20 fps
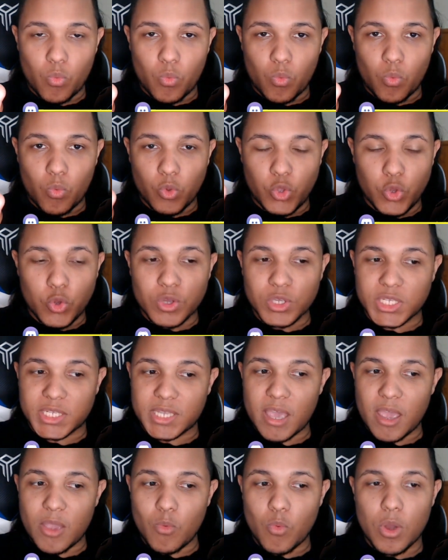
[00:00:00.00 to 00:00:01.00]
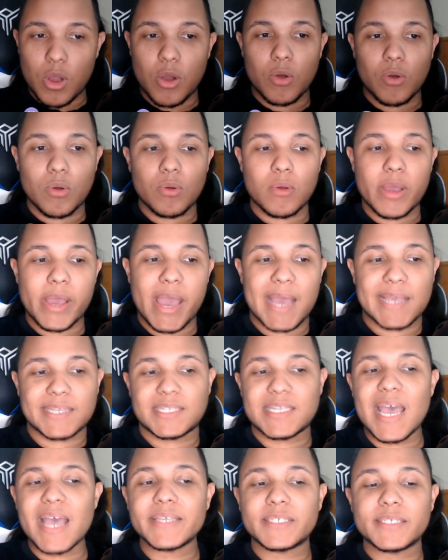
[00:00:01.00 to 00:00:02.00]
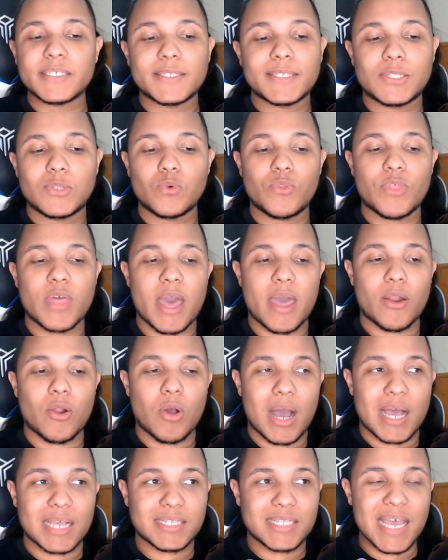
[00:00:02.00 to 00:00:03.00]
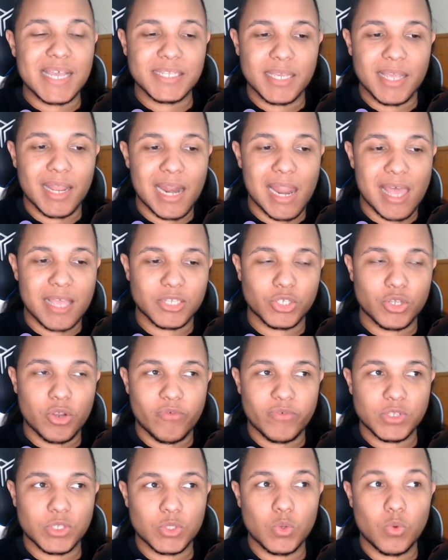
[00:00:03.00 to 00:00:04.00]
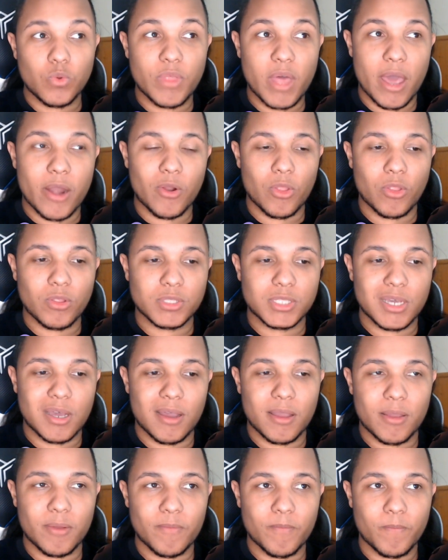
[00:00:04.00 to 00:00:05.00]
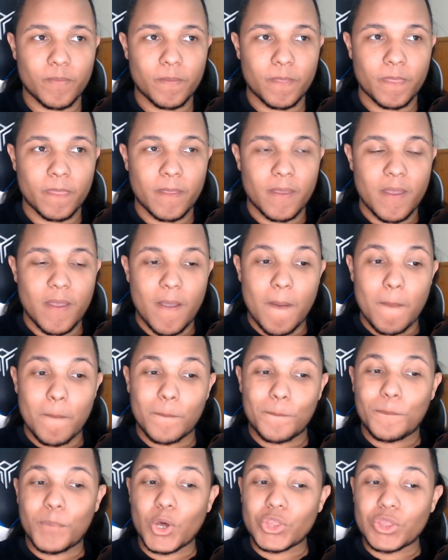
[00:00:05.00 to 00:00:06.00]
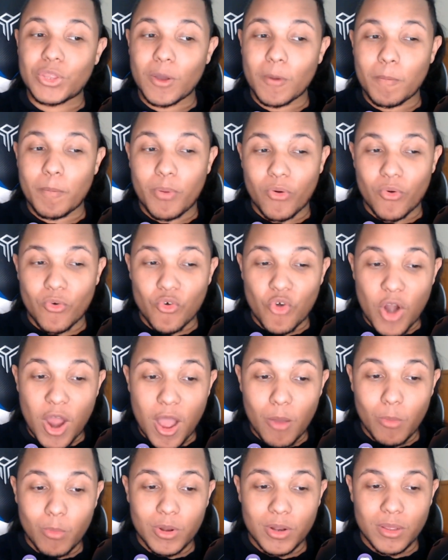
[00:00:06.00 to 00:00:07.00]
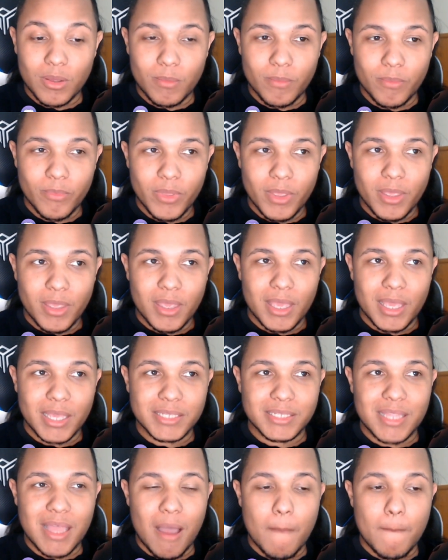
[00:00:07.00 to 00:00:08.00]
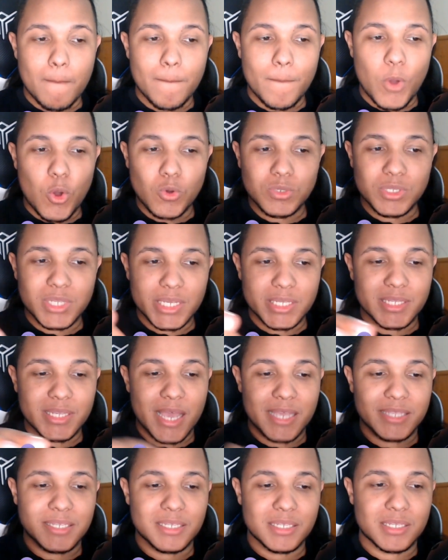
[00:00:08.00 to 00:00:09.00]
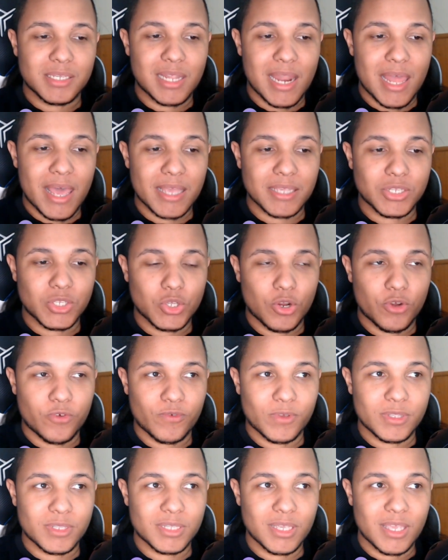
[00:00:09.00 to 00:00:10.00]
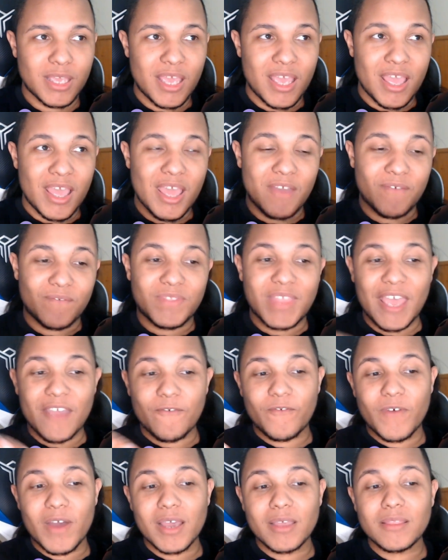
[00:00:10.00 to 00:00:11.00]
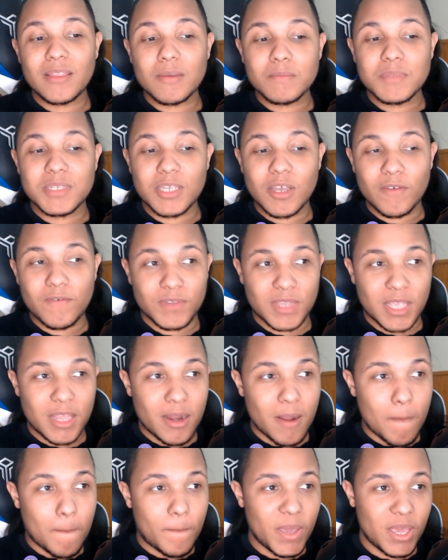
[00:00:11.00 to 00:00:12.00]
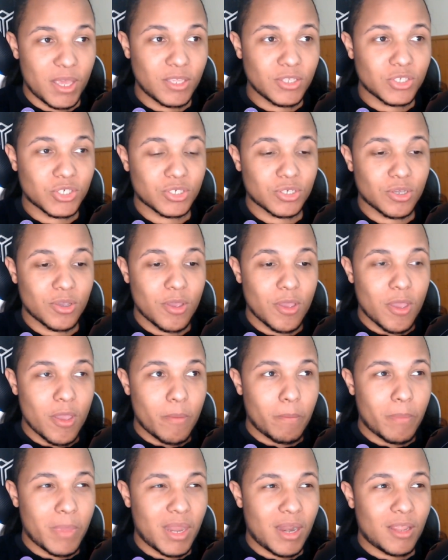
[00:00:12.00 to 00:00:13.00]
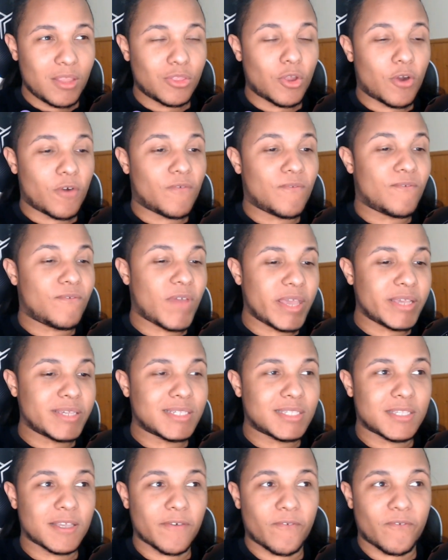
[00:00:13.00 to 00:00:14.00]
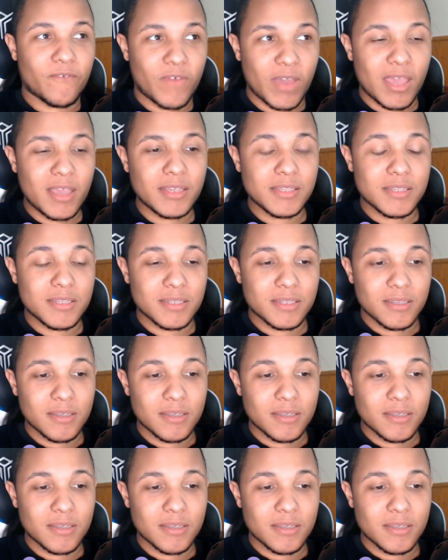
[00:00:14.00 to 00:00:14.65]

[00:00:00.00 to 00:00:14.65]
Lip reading: you could say, well, assassins do that. Assassin class servants do that all the time. But the problem is that most Assassin's class servants, if they find themselves in a pinch, meaning they're face to face